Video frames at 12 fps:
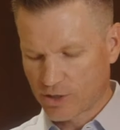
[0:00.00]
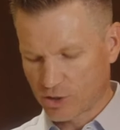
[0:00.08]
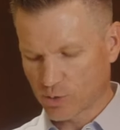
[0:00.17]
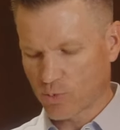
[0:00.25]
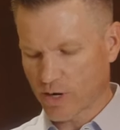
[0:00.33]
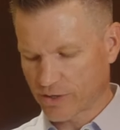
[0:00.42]

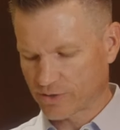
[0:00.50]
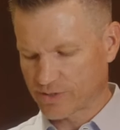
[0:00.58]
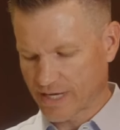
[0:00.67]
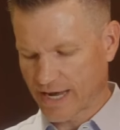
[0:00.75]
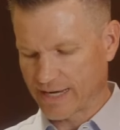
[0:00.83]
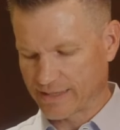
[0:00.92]
You're
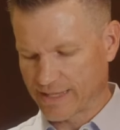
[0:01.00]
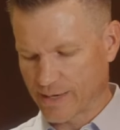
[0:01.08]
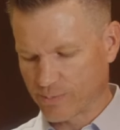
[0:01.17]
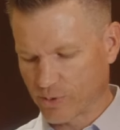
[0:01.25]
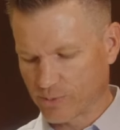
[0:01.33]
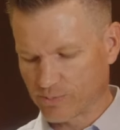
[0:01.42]
watertight at
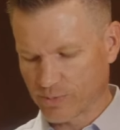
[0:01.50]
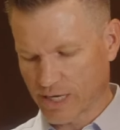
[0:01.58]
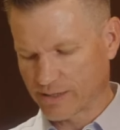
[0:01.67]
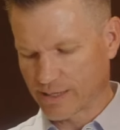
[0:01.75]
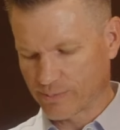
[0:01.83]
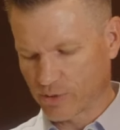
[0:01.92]
that